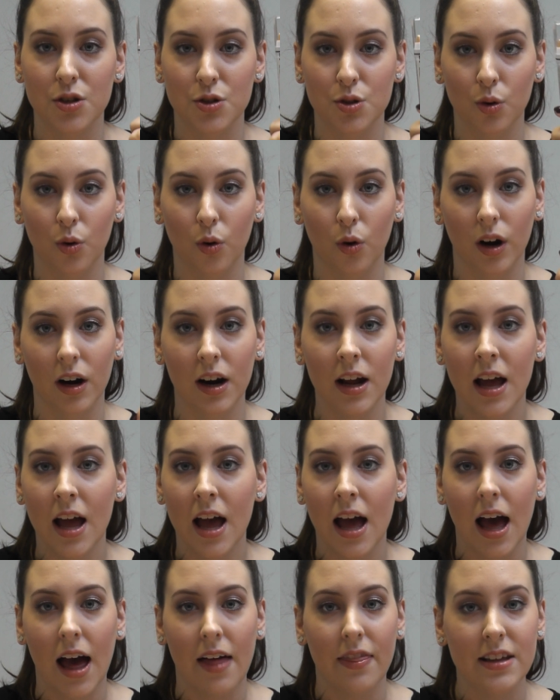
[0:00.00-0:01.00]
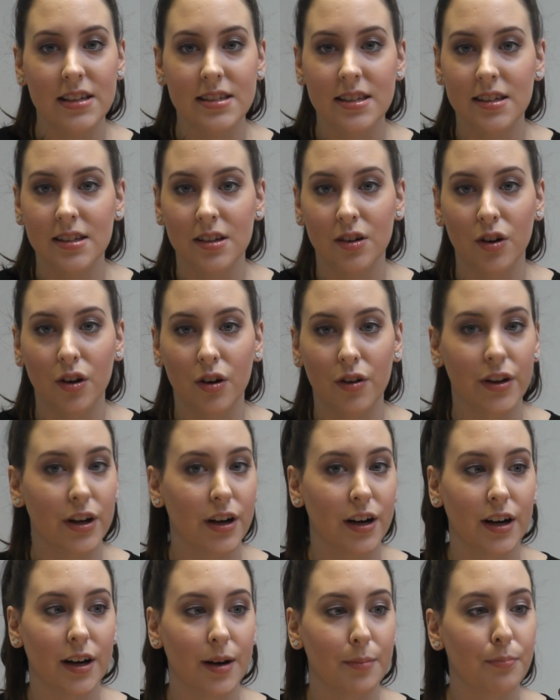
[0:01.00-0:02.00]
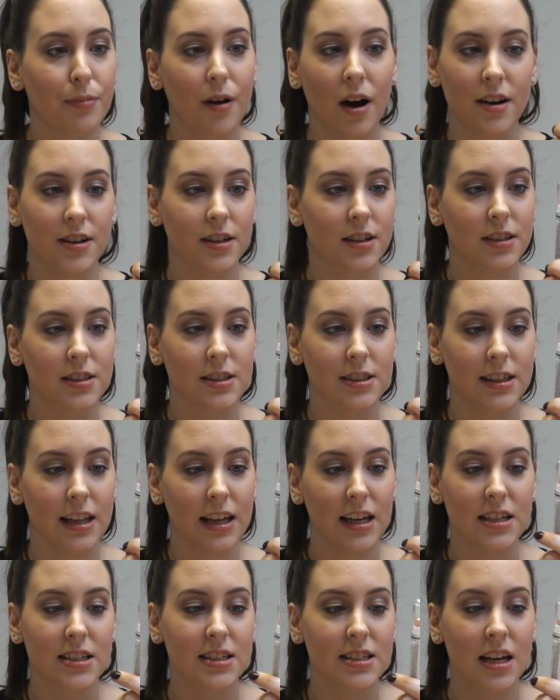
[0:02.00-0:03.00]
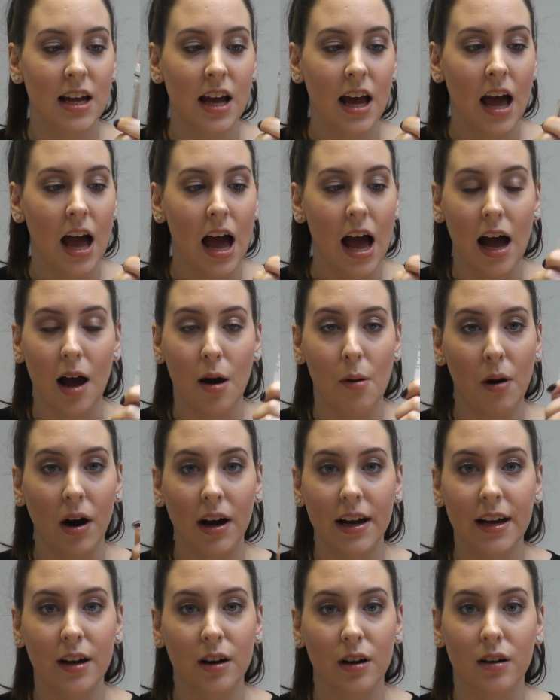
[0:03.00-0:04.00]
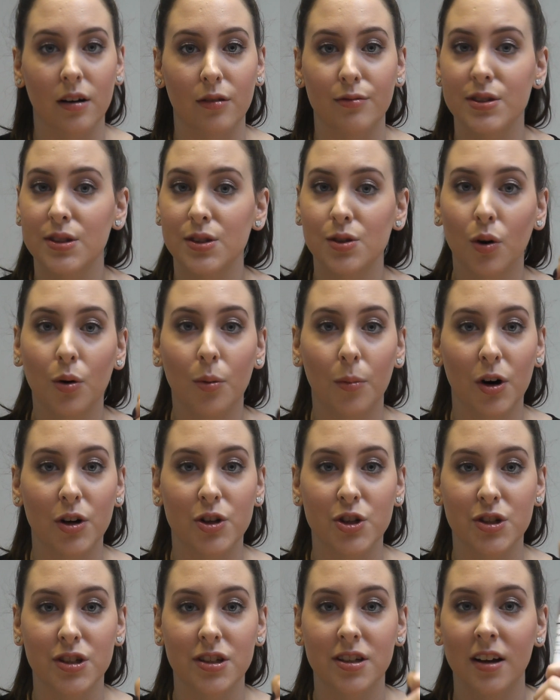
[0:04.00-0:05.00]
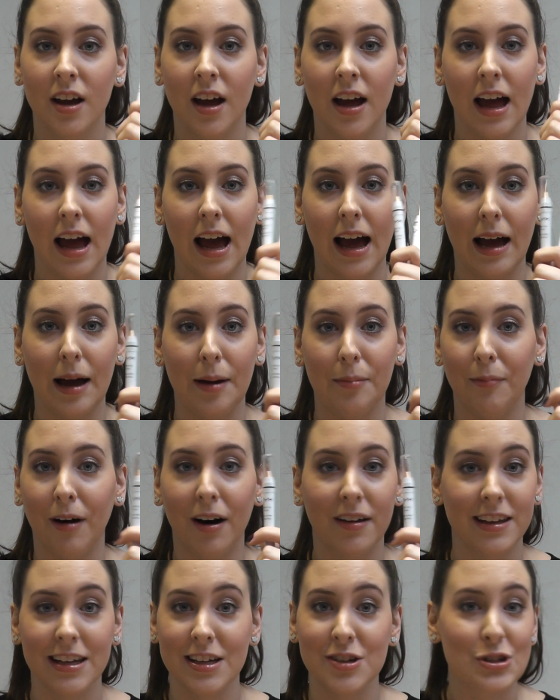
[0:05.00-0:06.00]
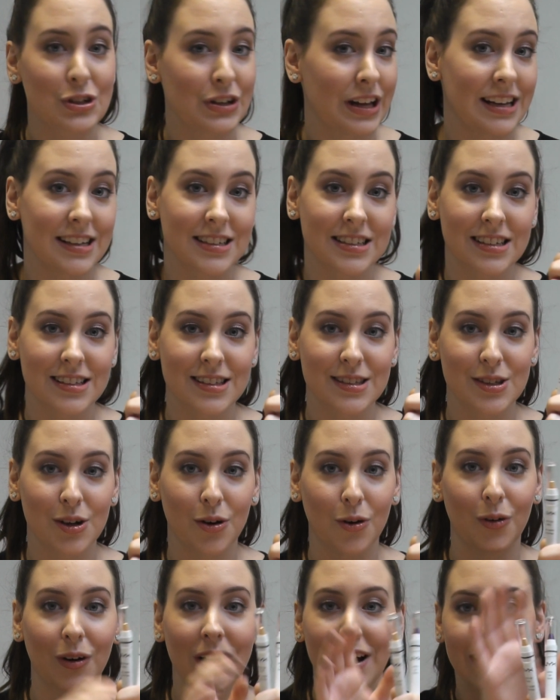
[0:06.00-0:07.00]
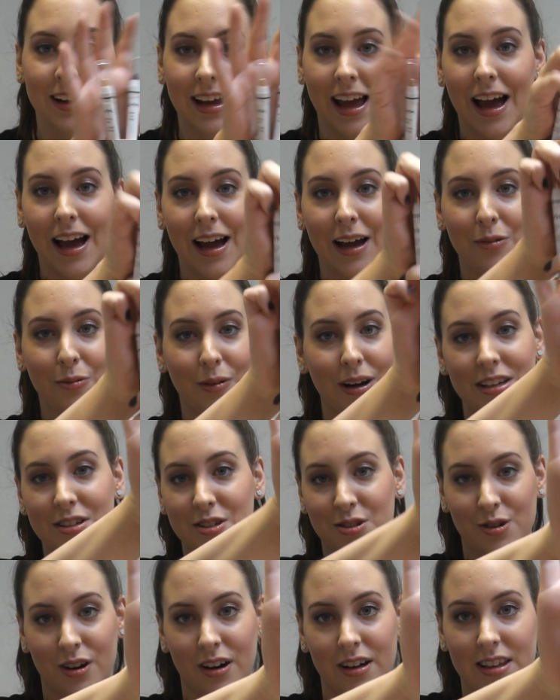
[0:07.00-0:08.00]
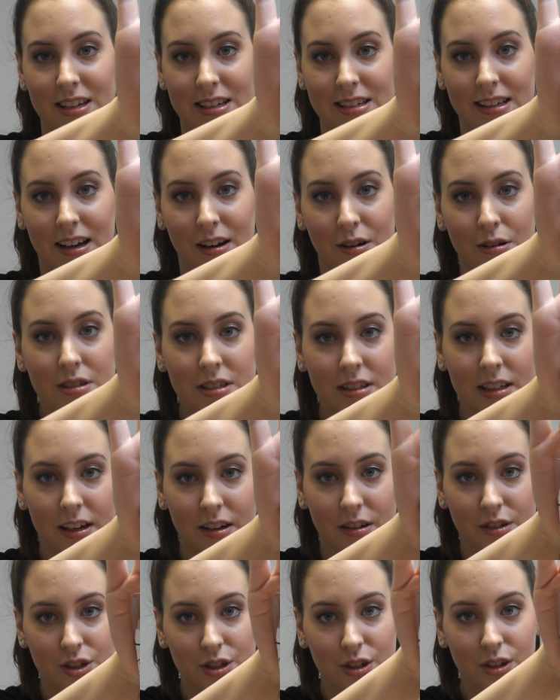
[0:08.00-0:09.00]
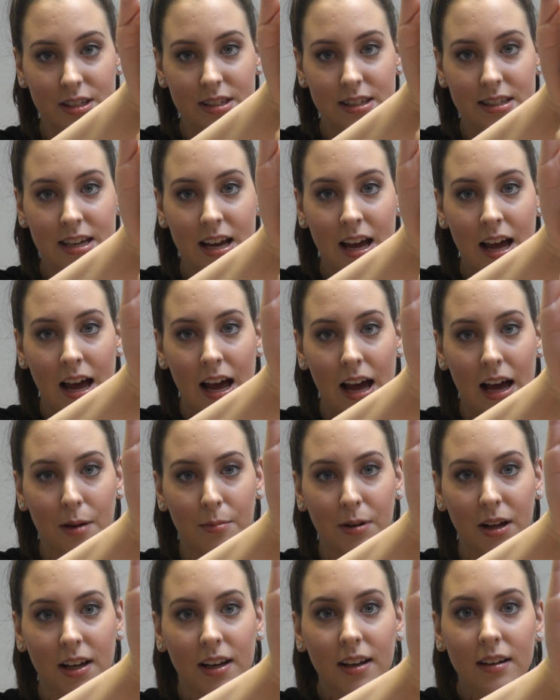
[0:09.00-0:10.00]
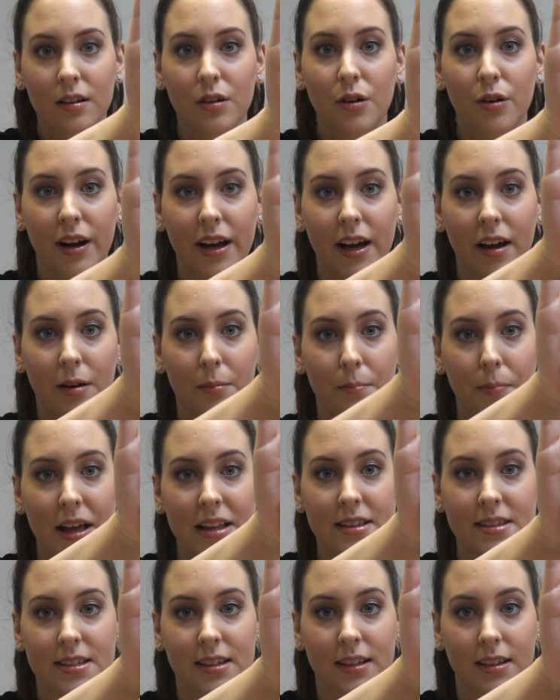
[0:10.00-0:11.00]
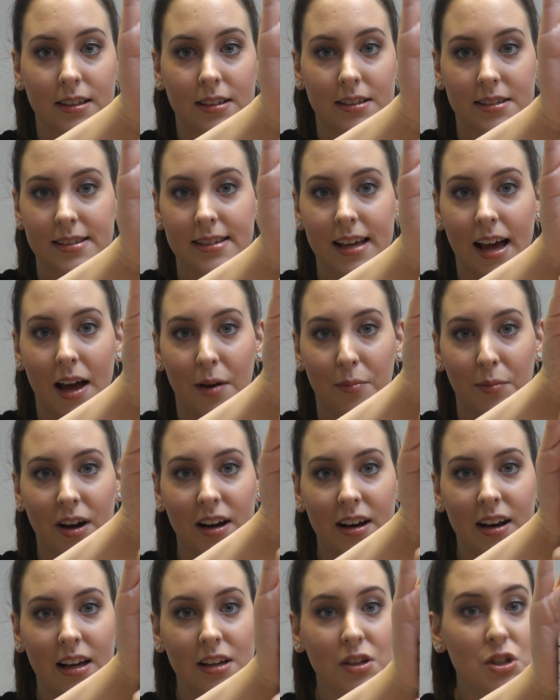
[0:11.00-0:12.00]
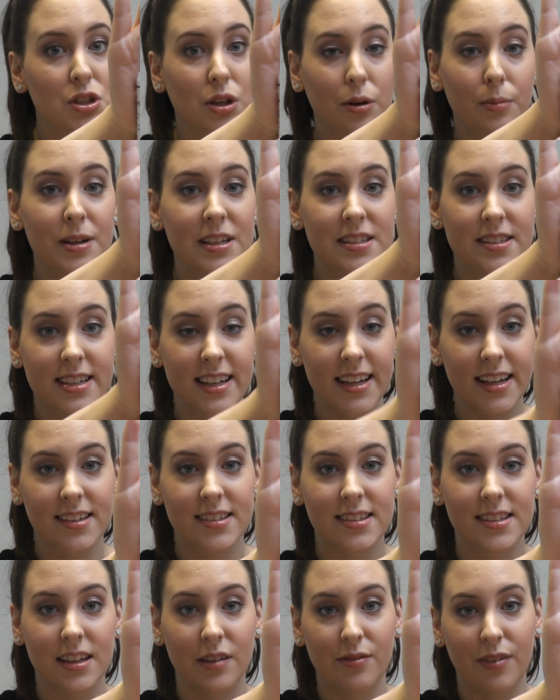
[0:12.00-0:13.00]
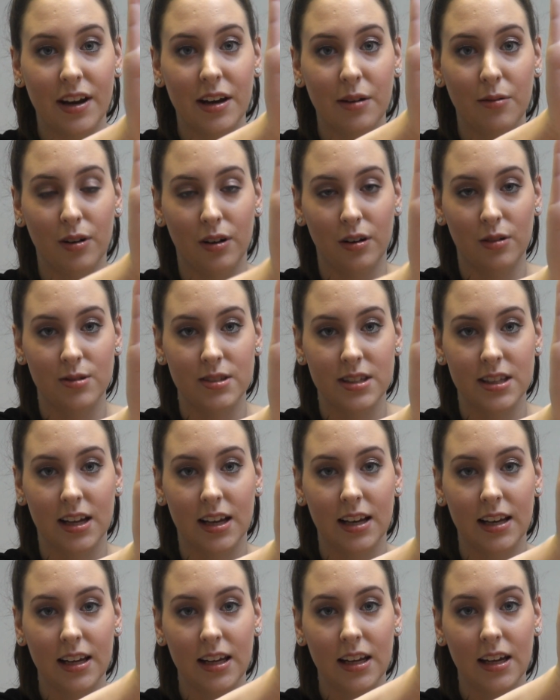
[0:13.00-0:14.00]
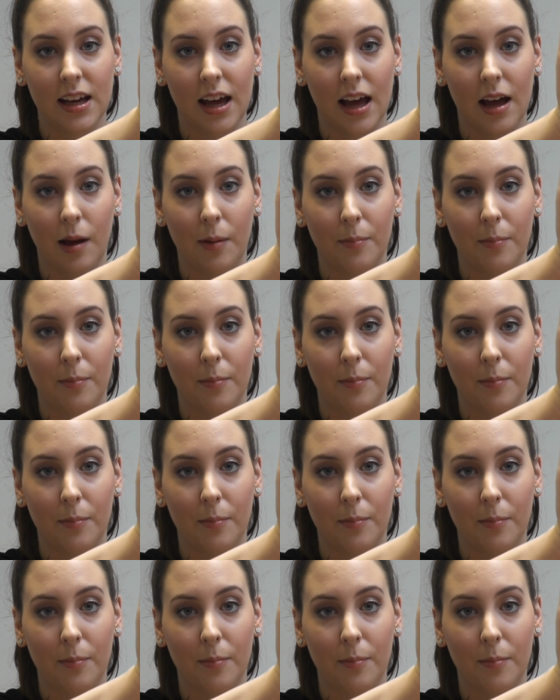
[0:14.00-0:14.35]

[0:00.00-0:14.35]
adore, and this is another product that I hear of so much on the internet, so can't wait to try these out. They're just like little crayon pencils, kind of like chubby sticks, if anyone knows the Clique